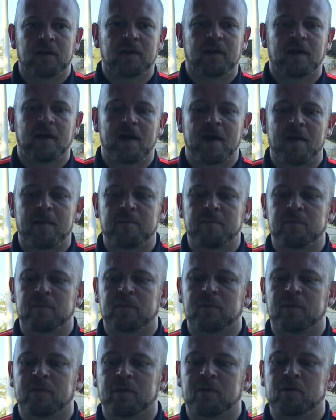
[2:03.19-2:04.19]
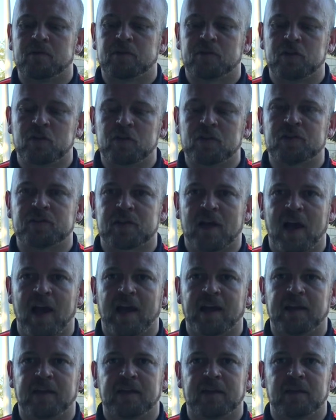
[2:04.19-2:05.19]
it was a young
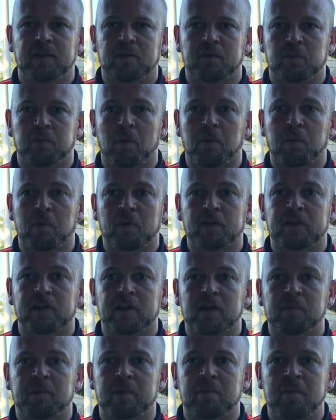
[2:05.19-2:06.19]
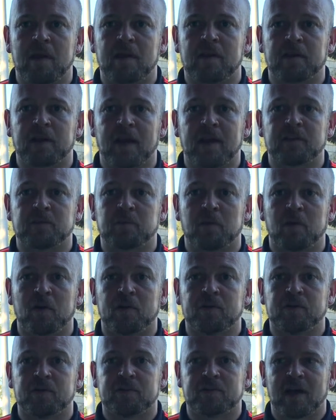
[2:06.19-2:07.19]
side. Probably was a little bit men against
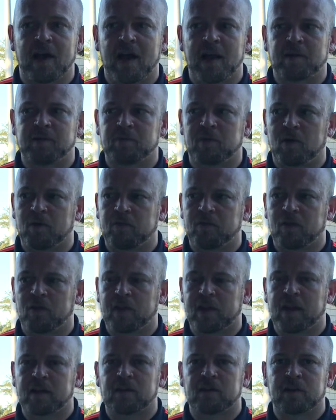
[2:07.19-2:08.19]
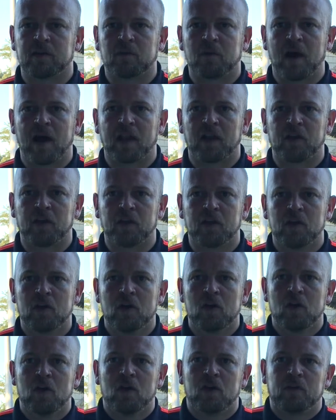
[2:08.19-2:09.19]
boys at times, but I thought they handled it well. And
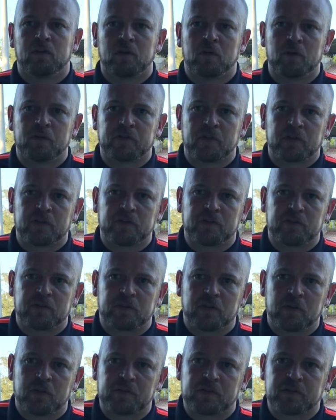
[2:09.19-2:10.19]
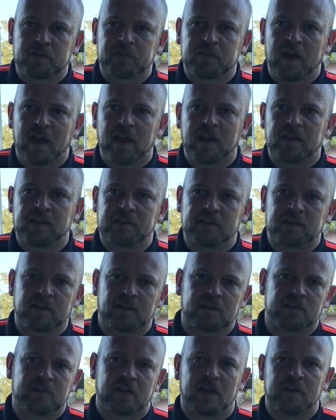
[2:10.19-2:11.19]
there was a stage
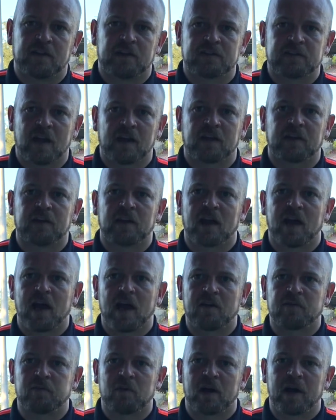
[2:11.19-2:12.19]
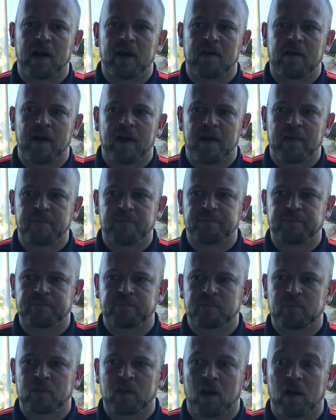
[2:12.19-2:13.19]
in the second half where
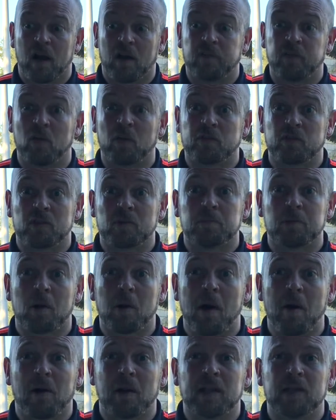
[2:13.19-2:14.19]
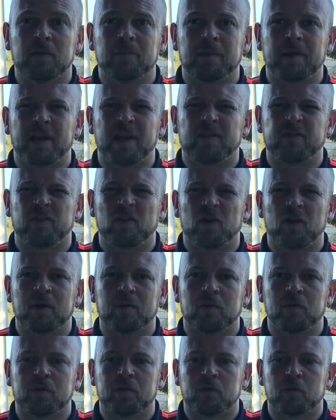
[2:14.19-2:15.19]
I thought it was going to blow out a little bit, and I thought
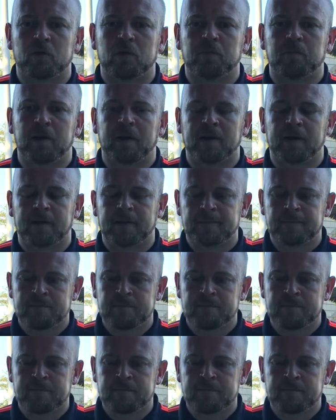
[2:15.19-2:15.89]
it would have been,